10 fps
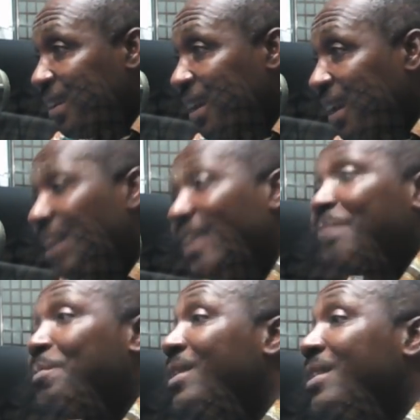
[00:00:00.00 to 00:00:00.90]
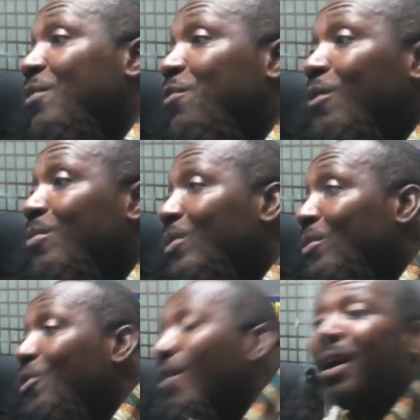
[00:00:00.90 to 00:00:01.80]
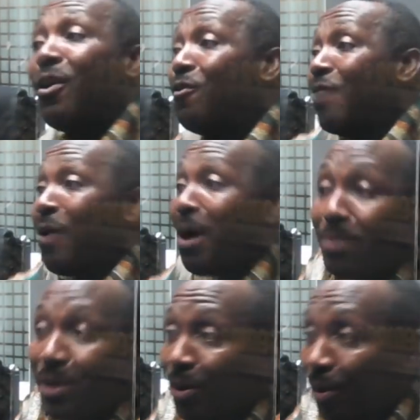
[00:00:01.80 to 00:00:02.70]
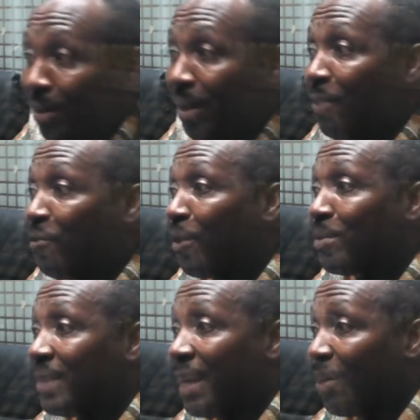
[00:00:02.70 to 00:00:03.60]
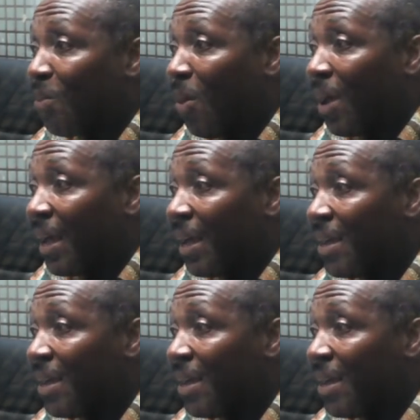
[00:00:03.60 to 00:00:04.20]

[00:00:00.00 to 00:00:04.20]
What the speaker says: and they did printing forms no because over 1 million forms near the call here